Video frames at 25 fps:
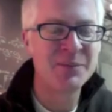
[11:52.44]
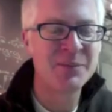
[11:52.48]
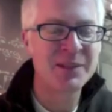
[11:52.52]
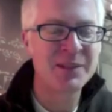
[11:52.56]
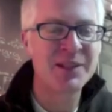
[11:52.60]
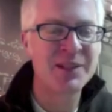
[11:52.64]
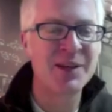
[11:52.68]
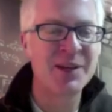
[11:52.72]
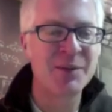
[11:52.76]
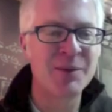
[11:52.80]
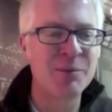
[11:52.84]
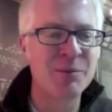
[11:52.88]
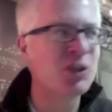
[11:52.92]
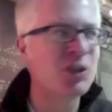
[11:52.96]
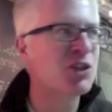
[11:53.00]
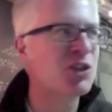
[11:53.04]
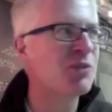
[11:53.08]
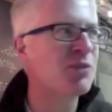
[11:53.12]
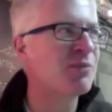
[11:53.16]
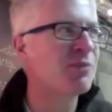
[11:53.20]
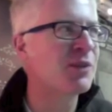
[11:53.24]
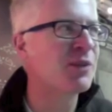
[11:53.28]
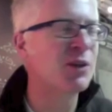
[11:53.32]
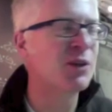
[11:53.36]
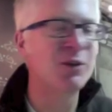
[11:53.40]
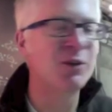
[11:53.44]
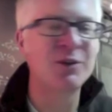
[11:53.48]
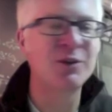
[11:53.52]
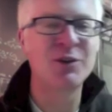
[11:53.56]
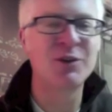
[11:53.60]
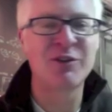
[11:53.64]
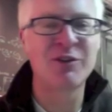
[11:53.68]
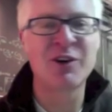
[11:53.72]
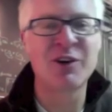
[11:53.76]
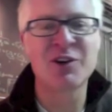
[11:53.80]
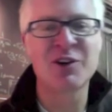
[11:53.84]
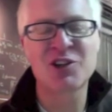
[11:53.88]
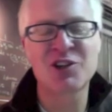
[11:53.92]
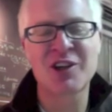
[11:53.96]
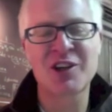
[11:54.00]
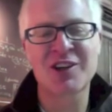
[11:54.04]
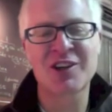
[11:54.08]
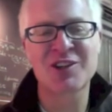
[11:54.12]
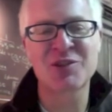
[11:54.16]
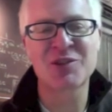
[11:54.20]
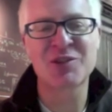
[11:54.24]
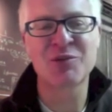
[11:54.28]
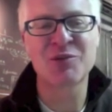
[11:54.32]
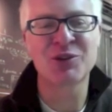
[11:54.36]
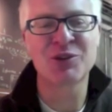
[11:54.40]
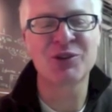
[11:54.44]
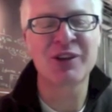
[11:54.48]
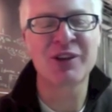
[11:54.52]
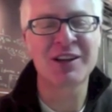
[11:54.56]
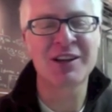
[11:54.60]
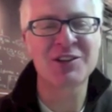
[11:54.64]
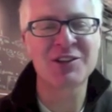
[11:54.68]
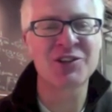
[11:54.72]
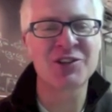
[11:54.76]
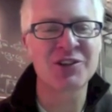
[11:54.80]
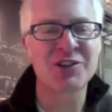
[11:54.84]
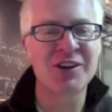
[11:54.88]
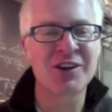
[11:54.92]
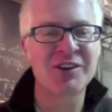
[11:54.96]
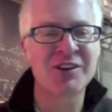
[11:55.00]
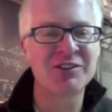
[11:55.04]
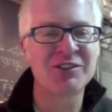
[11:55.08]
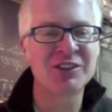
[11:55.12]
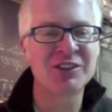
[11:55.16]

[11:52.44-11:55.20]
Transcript: Yeah, you're very sexy with your glasses off.